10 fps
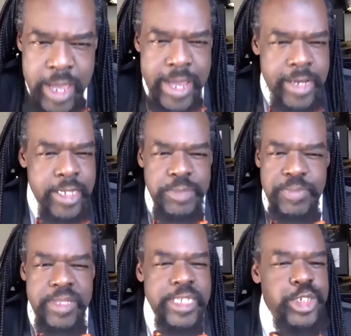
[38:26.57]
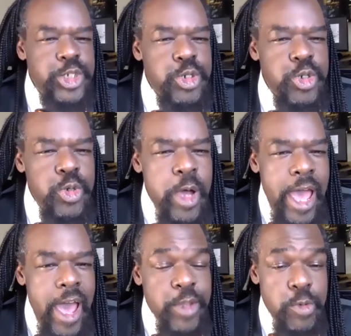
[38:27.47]
It doesn't mean that you
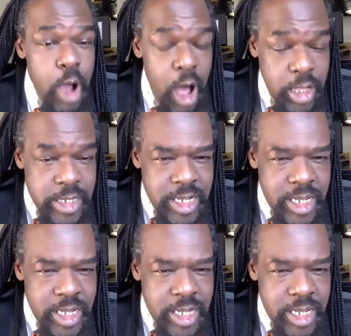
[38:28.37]
have the wrong look,